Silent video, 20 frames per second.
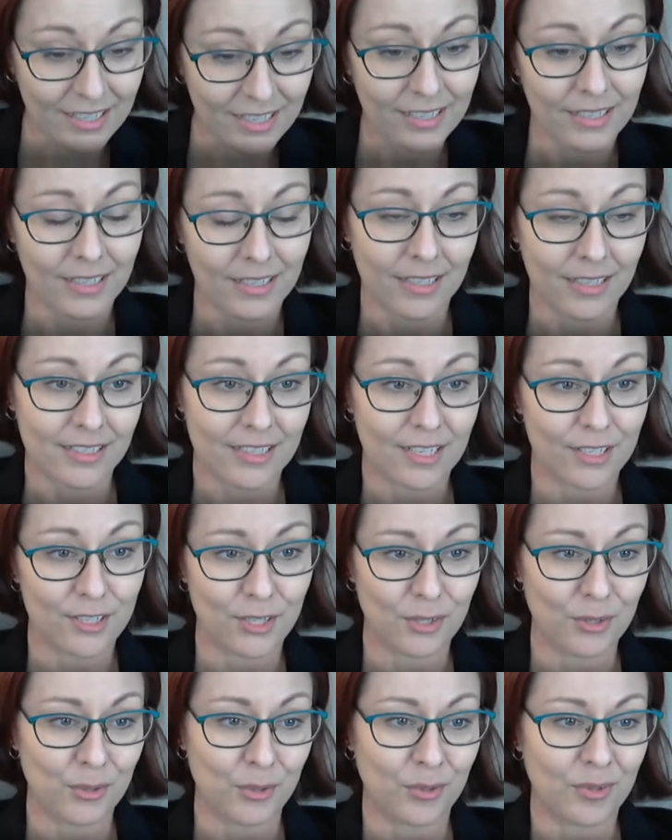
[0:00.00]
to
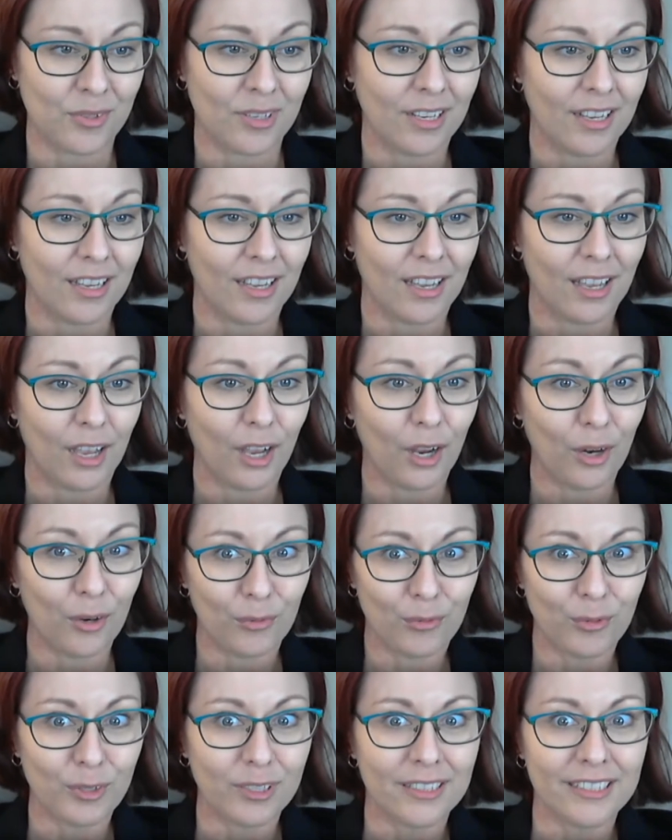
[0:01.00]
do a
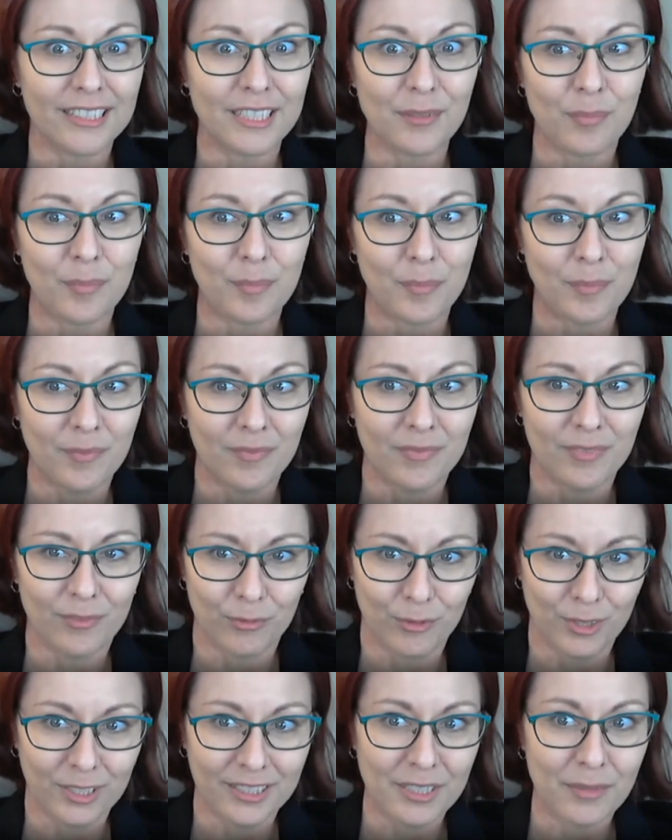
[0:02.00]
really,
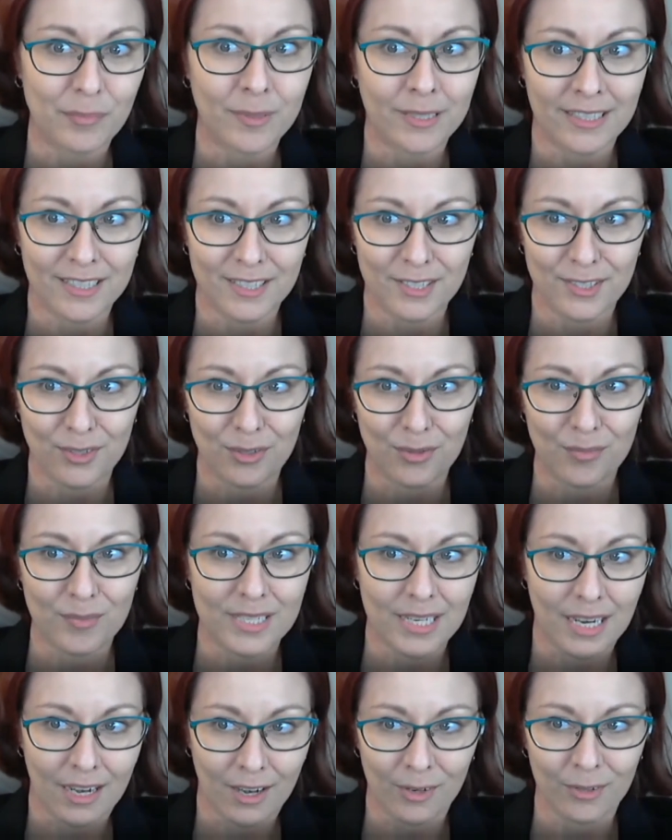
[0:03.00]
really big zoomed
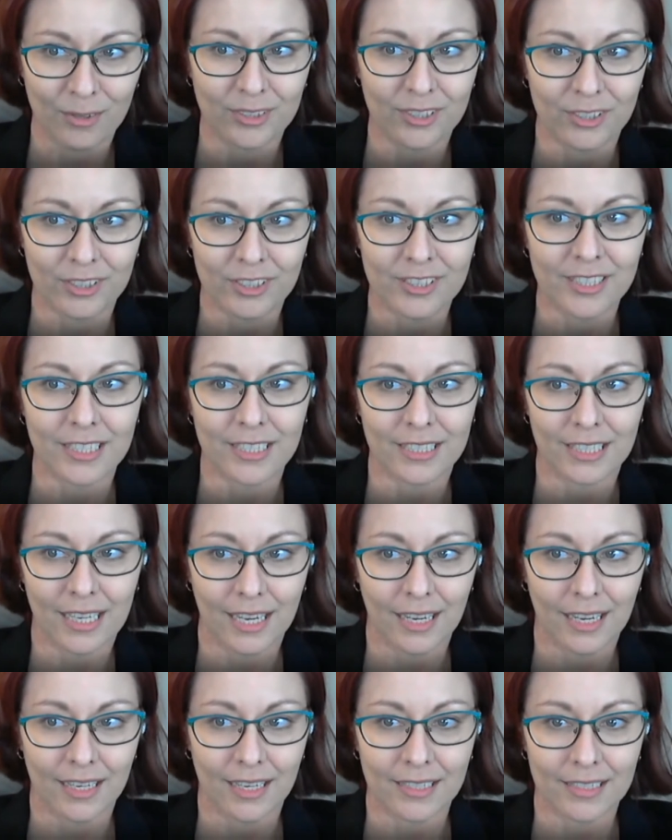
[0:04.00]
out look
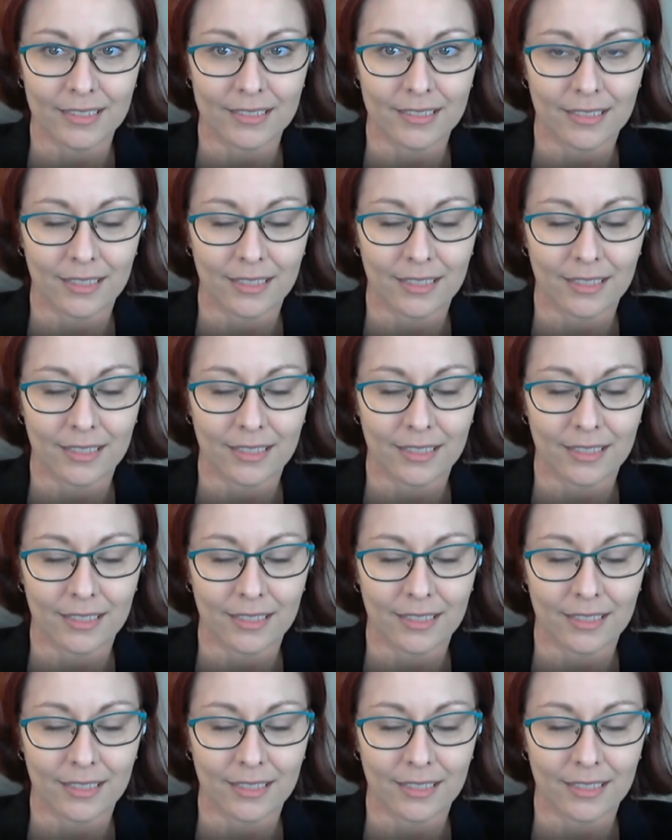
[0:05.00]
at